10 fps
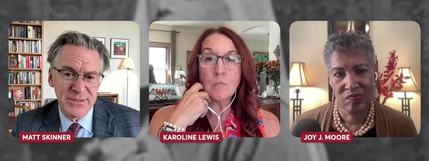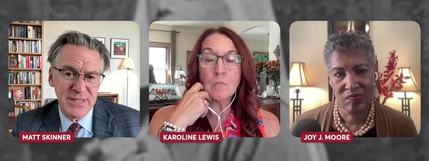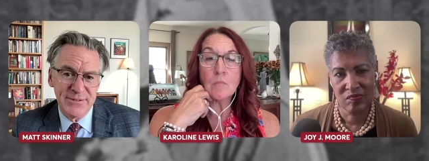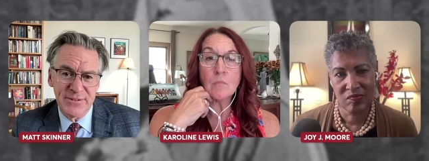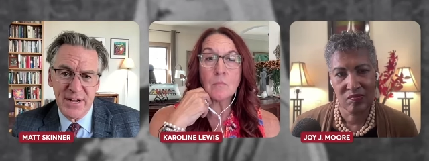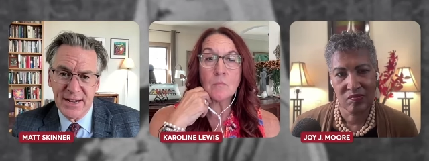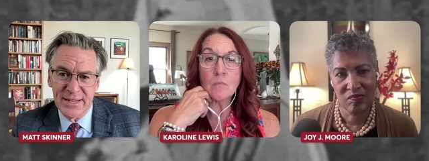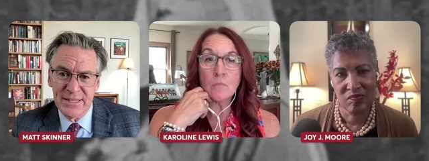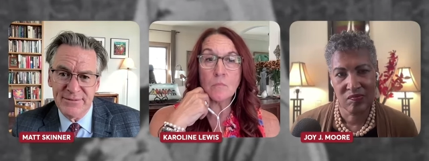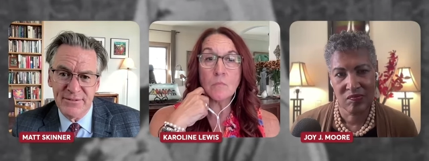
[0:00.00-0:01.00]
Speaker 1: love of God and
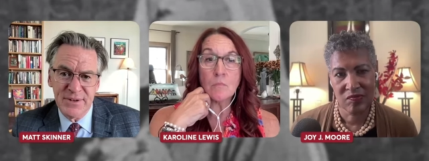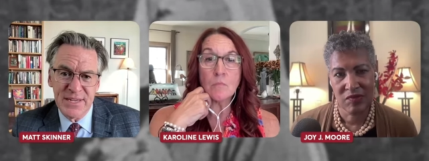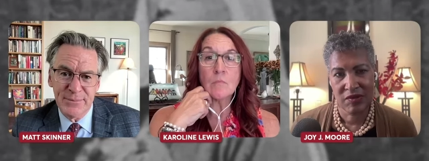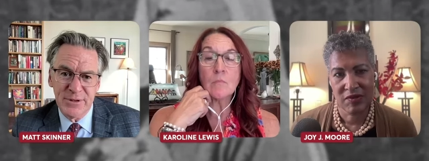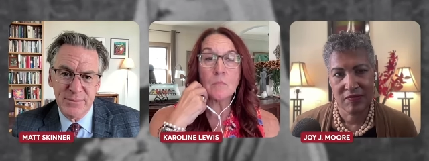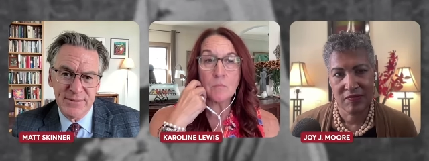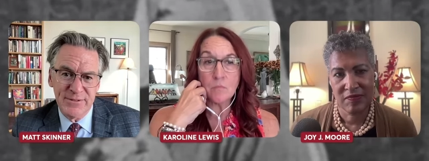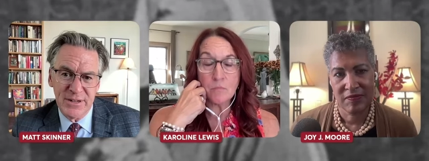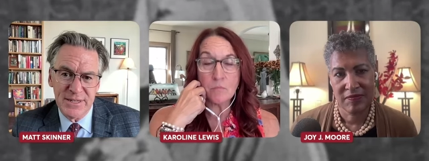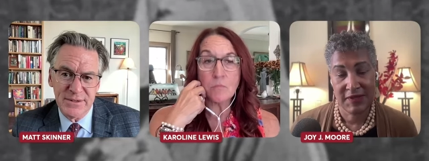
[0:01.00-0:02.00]
love of neighbor above
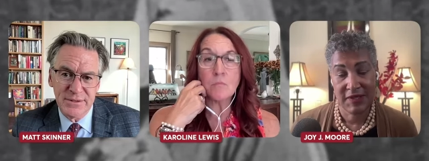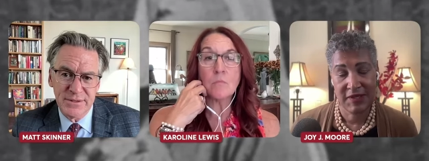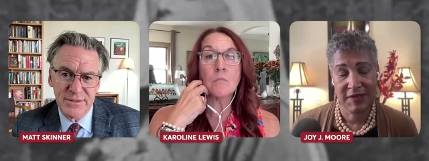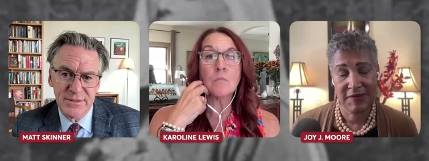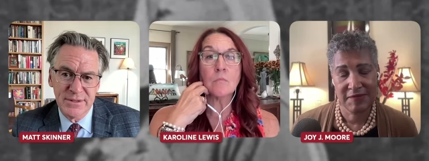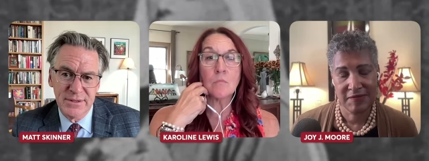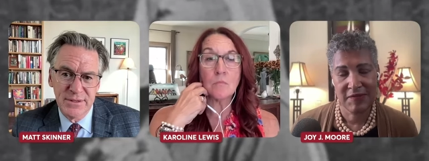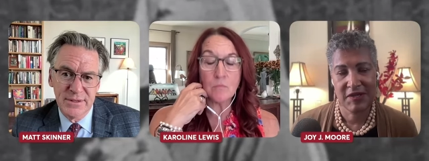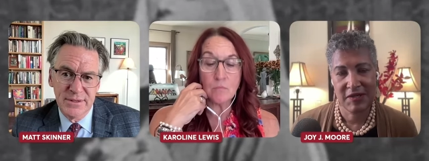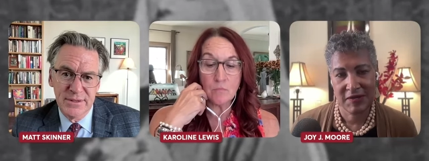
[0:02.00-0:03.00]
all else?
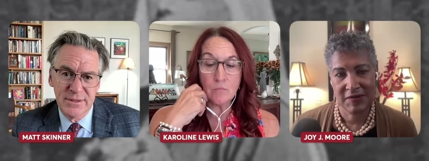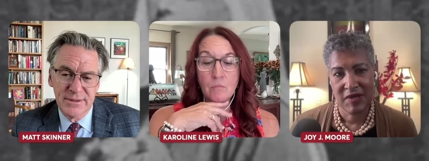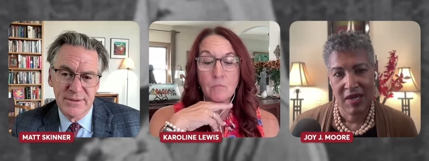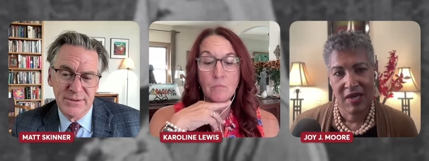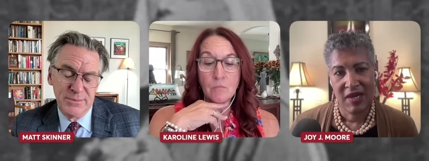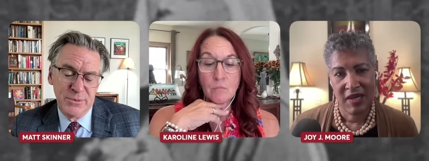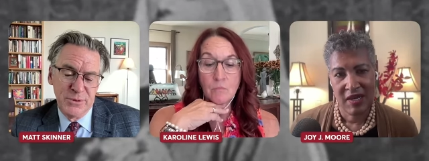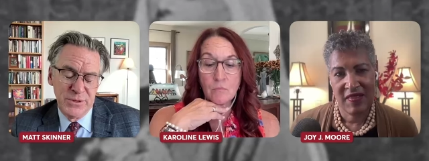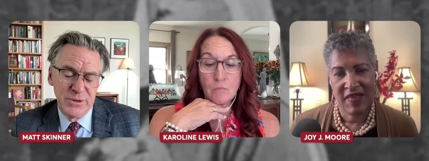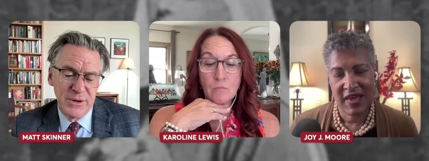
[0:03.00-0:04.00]
Mm-hmm. It's
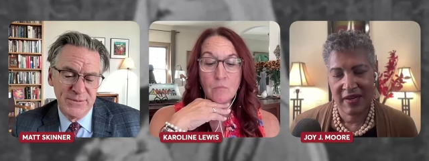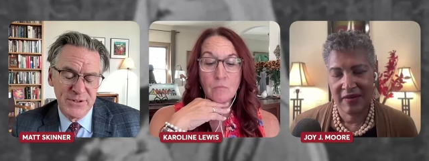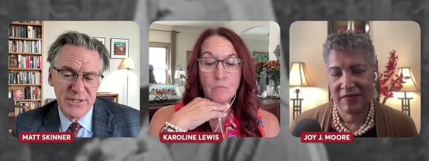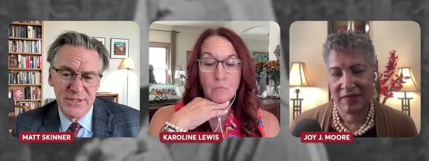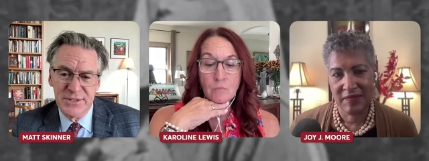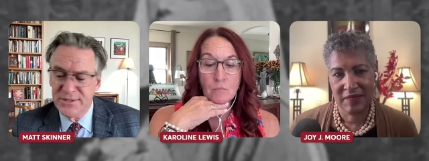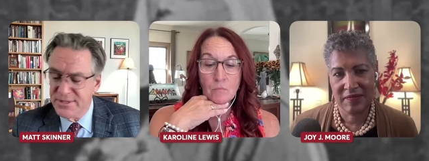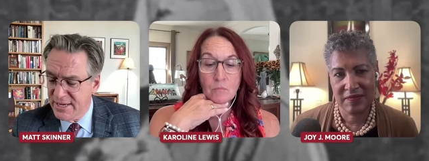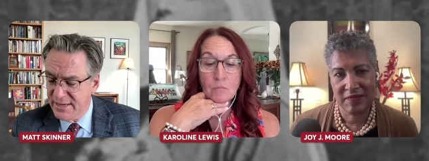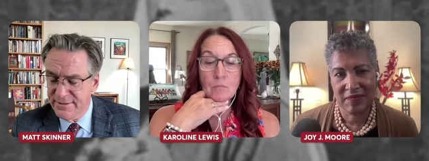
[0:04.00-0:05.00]
important conversations that,
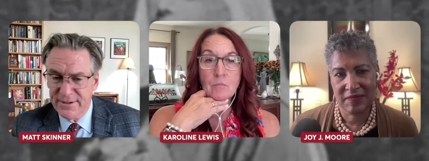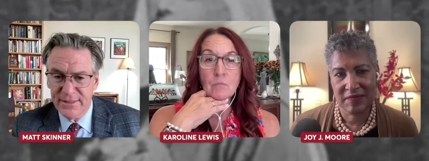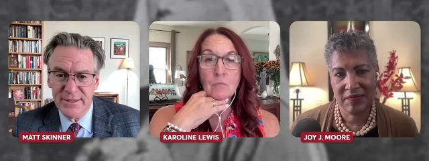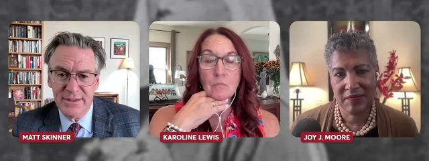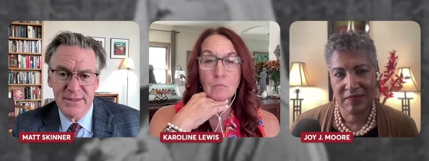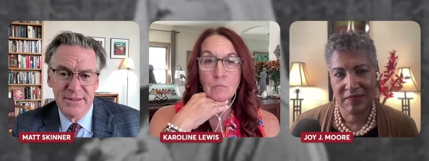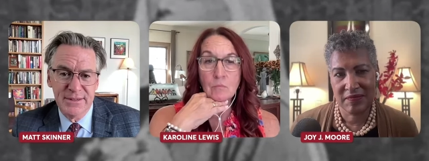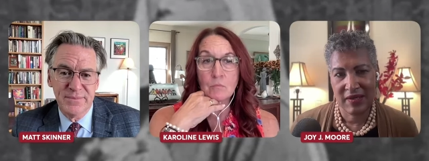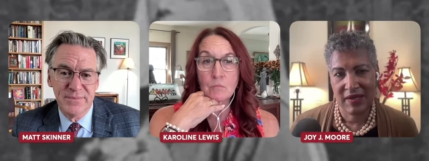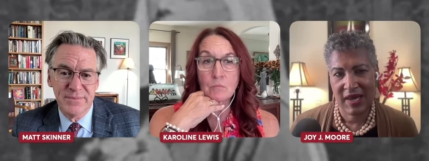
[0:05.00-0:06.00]
to have, I think.
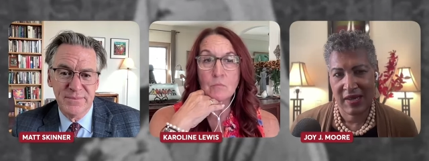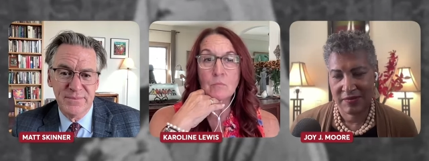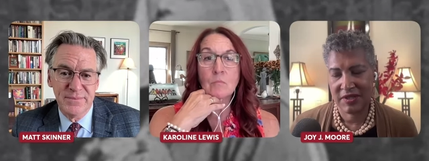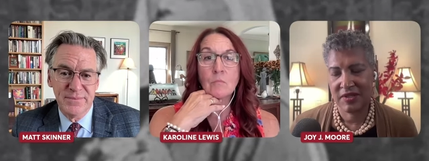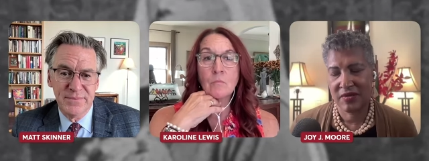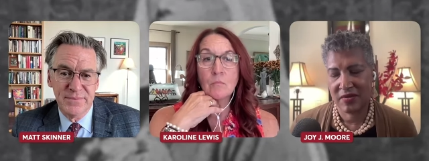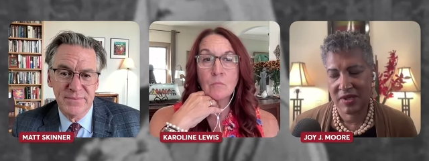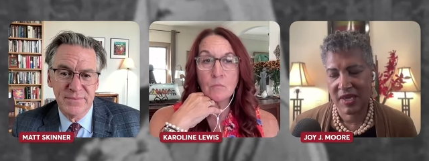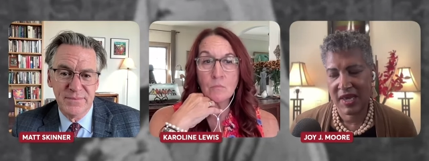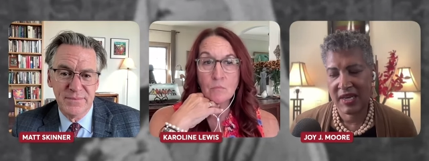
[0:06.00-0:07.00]

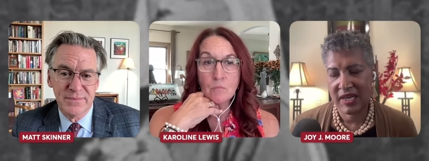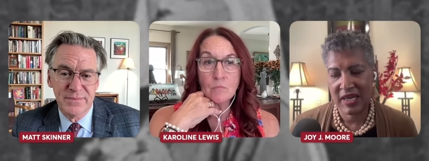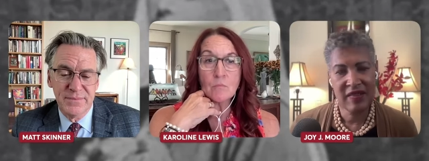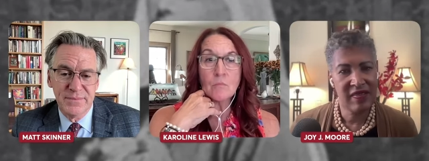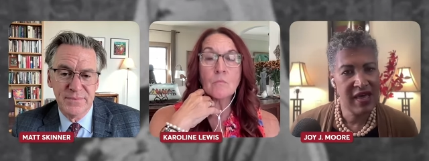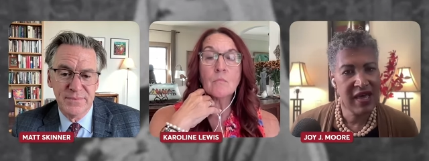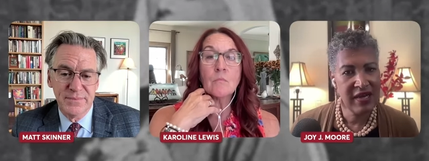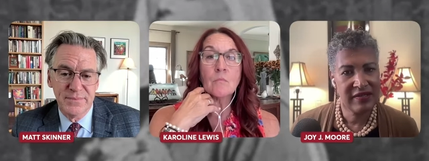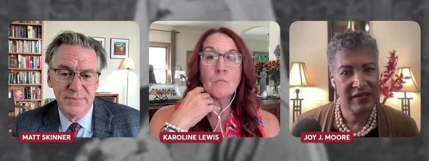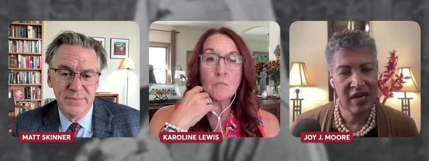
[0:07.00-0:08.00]
Speaker 2: Absolutely. And in
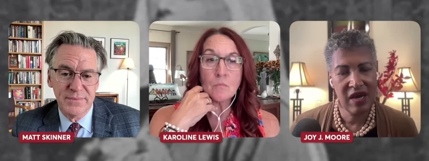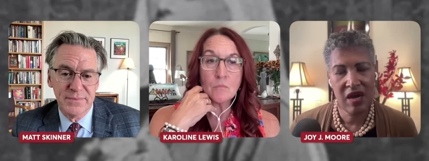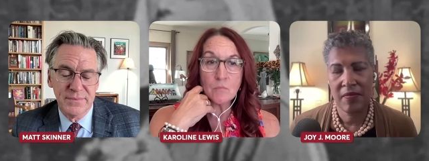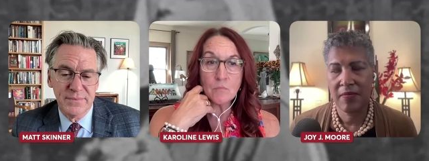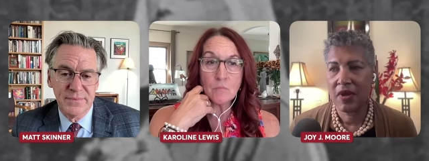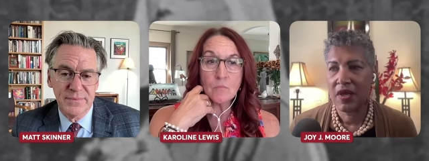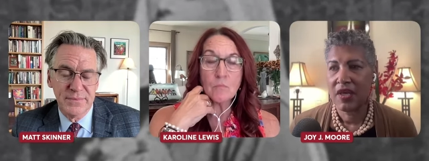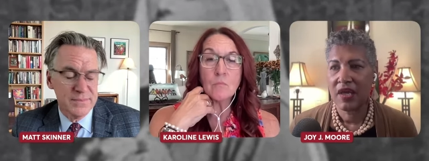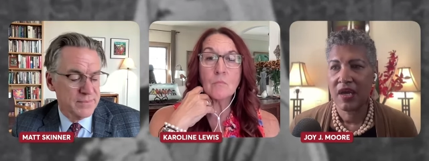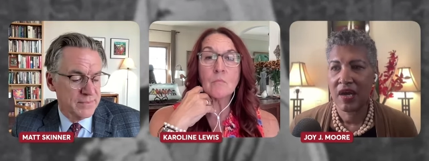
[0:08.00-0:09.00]
that, um,
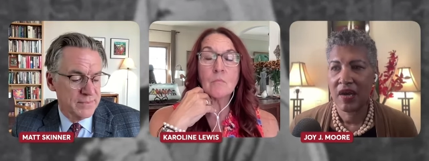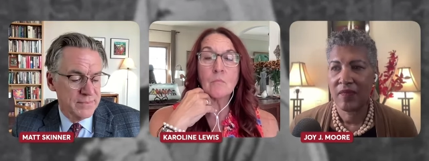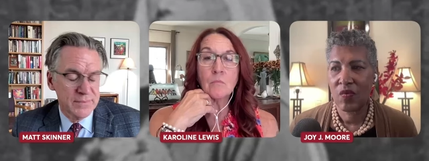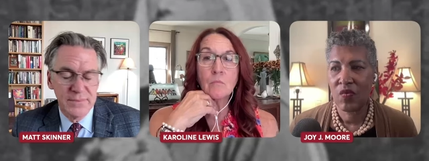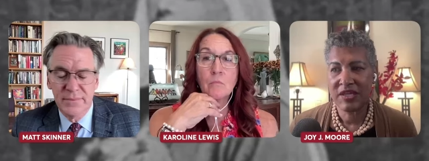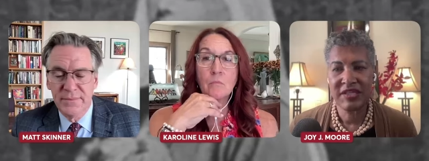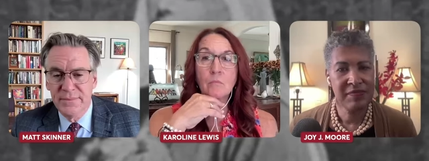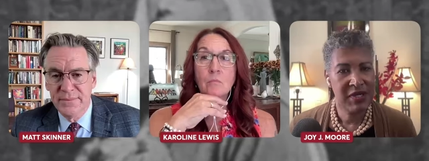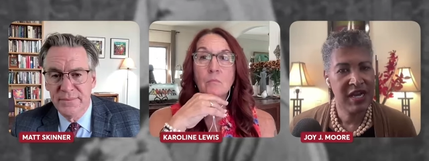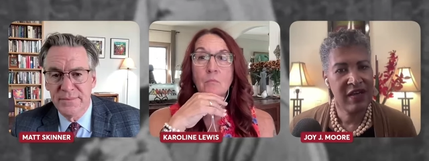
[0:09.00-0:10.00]
uh, what does it
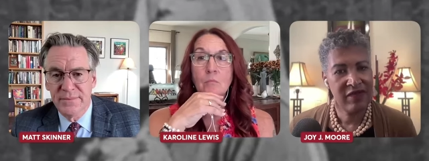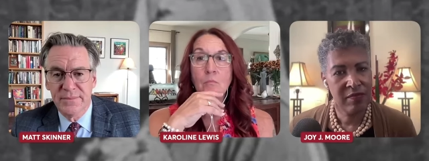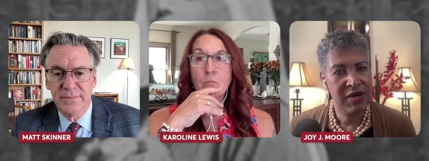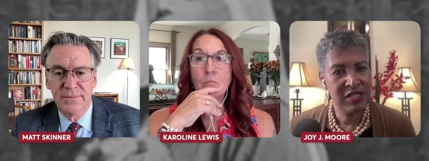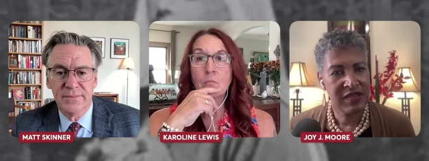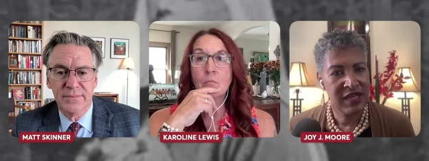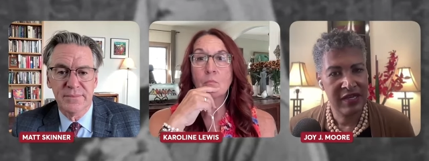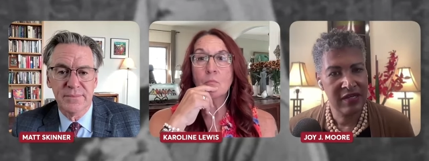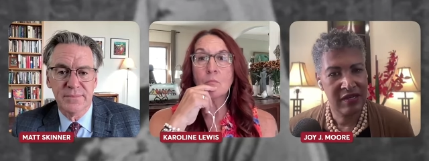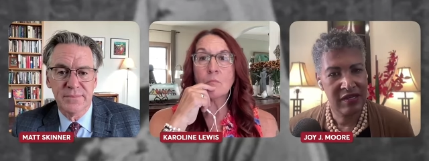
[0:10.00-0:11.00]
mean to have a budget that
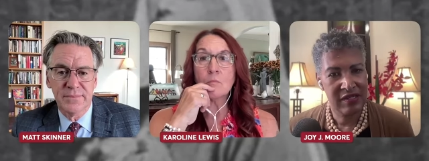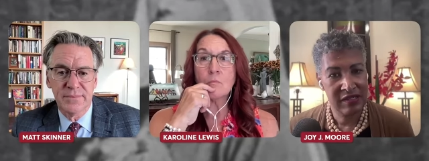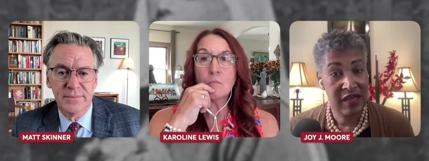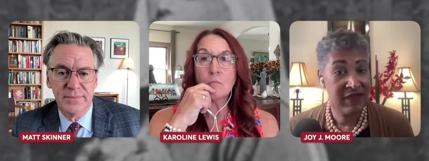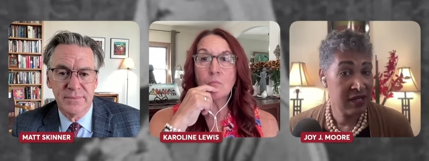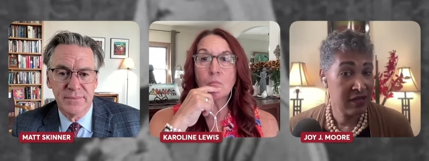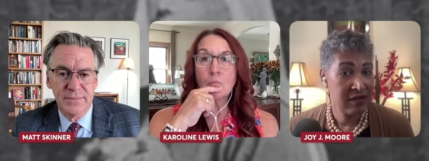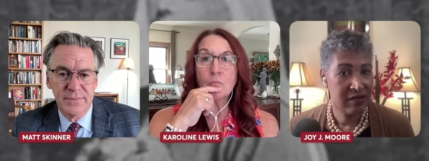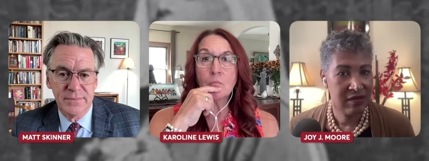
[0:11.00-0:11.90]
is loving